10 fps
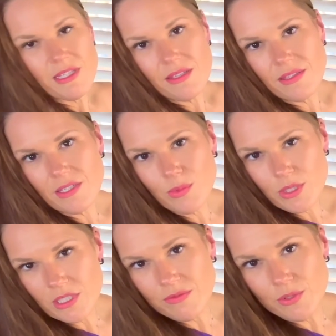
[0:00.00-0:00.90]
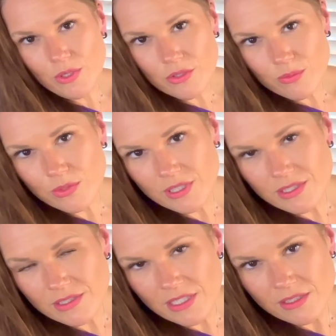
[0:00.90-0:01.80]
that thing where if you are the one
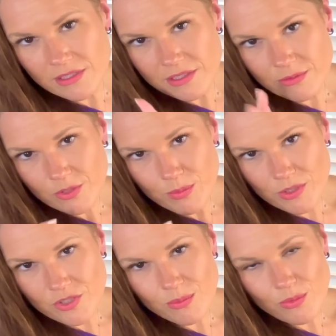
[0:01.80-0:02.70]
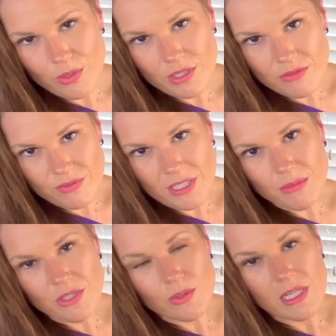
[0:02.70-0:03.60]
that's technically the responsible one in the
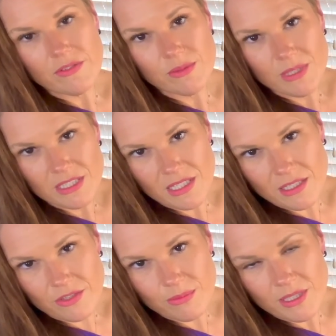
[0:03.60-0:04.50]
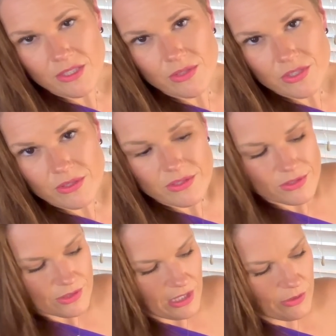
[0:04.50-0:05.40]
family, you have to maintain healthy boundaries, or
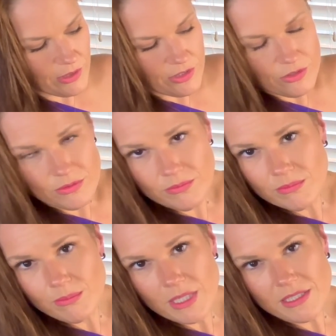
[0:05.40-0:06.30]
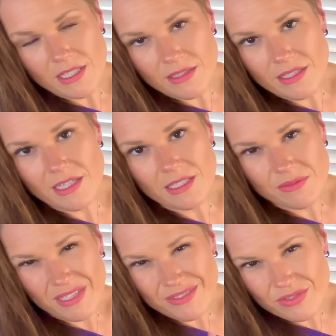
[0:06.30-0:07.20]
else how can you maintain that kind of
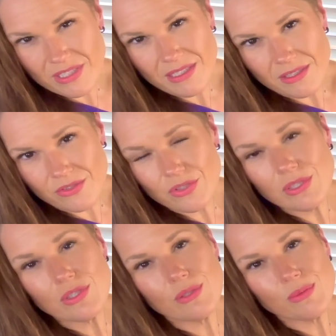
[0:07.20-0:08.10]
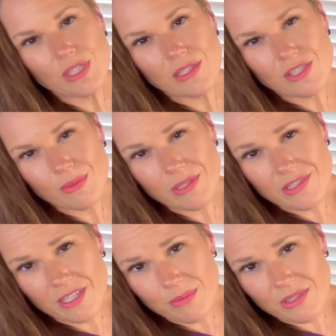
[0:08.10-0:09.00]
head of state energy? You see what I'm saying? Somebody's
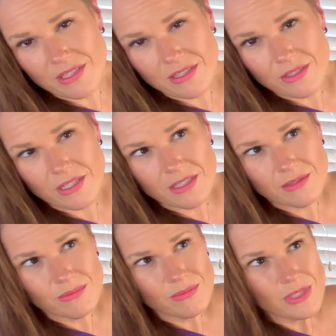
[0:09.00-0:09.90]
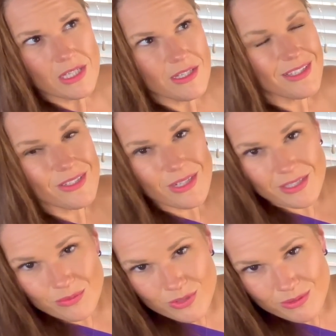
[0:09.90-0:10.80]
got to be the
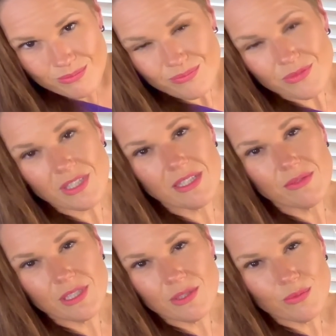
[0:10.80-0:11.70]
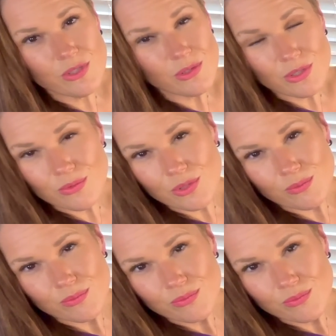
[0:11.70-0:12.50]
clear-headed one, the level-headed one. I don't know.